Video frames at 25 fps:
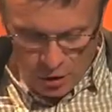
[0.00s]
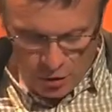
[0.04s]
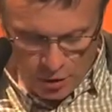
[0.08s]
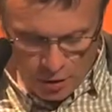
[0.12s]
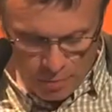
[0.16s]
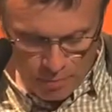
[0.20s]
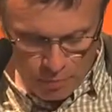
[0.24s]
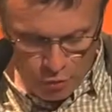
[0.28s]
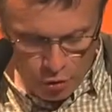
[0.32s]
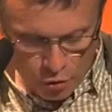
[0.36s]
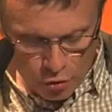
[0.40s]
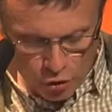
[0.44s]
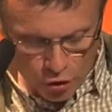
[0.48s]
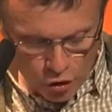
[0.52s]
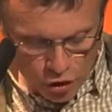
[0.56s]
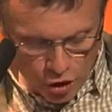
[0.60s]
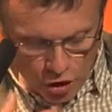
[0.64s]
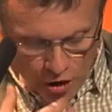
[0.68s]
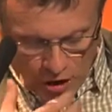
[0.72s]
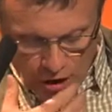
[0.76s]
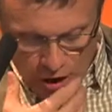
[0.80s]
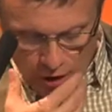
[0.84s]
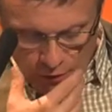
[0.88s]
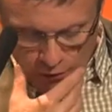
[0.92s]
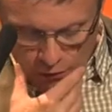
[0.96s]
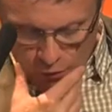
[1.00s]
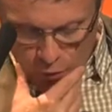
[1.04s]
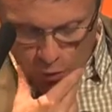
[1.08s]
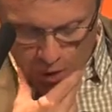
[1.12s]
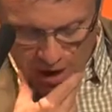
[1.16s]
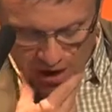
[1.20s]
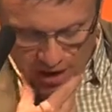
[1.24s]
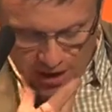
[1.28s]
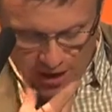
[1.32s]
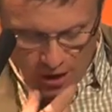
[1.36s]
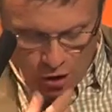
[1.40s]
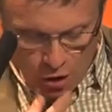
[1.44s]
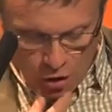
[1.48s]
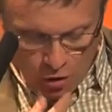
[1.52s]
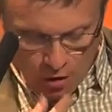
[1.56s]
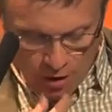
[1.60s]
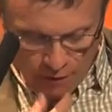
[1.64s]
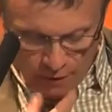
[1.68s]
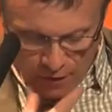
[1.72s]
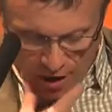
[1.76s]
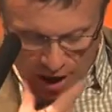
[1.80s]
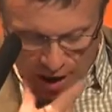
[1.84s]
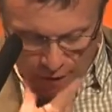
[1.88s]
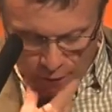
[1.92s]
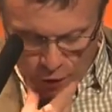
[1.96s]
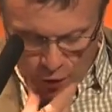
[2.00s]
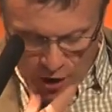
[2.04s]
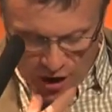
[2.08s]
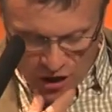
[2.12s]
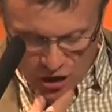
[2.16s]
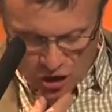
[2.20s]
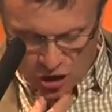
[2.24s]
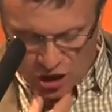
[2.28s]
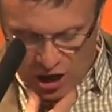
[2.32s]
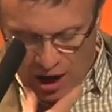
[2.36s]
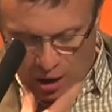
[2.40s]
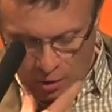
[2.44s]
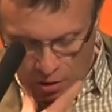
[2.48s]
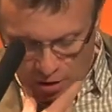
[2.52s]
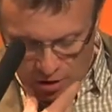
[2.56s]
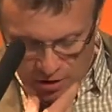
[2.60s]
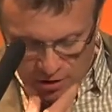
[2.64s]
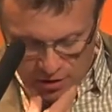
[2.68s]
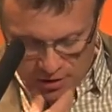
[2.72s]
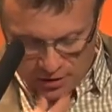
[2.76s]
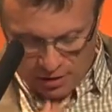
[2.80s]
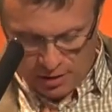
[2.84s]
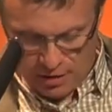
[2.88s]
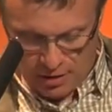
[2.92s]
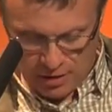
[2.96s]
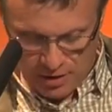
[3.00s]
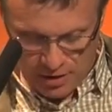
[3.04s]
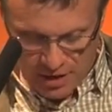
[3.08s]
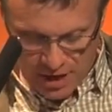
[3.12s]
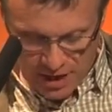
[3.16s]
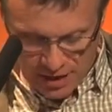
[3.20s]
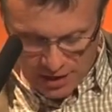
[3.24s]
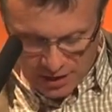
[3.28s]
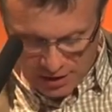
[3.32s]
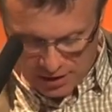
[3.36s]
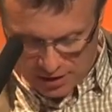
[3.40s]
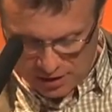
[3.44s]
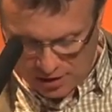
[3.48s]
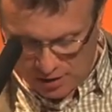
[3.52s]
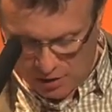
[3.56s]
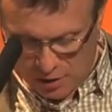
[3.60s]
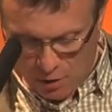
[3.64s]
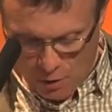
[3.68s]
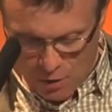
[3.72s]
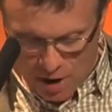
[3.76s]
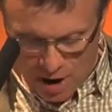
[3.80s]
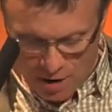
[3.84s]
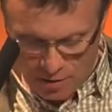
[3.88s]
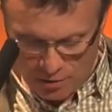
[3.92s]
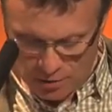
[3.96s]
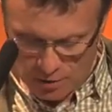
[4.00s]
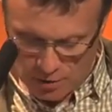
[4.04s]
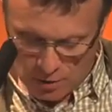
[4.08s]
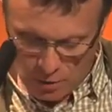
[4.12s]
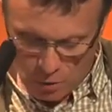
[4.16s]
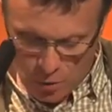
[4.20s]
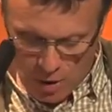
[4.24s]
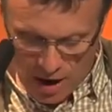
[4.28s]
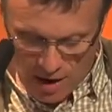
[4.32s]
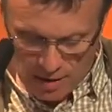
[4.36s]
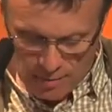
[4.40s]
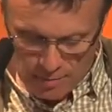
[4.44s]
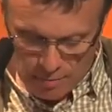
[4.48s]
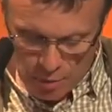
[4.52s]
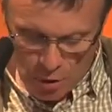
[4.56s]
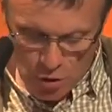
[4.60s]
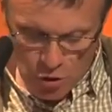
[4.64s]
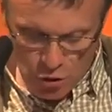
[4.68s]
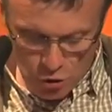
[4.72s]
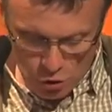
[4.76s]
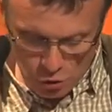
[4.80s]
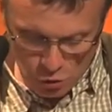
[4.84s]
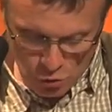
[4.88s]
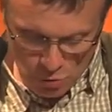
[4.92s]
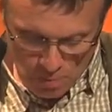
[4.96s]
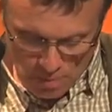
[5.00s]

the production of 1 kilo of average carrot needs around 1.2